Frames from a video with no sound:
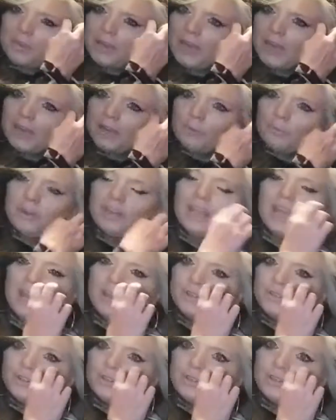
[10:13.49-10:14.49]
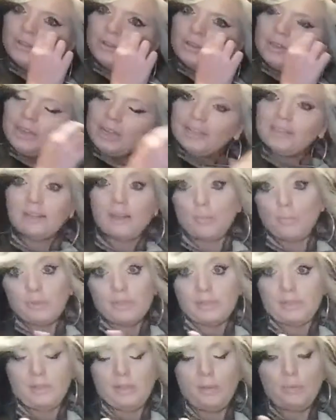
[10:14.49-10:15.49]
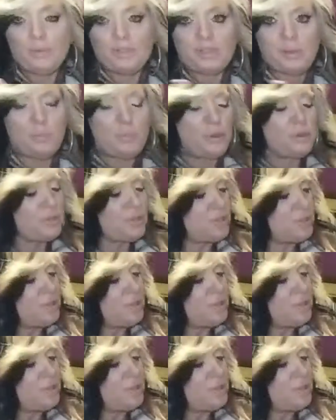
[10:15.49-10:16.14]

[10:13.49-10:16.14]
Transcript: It had a reaction to it, and it was supposed to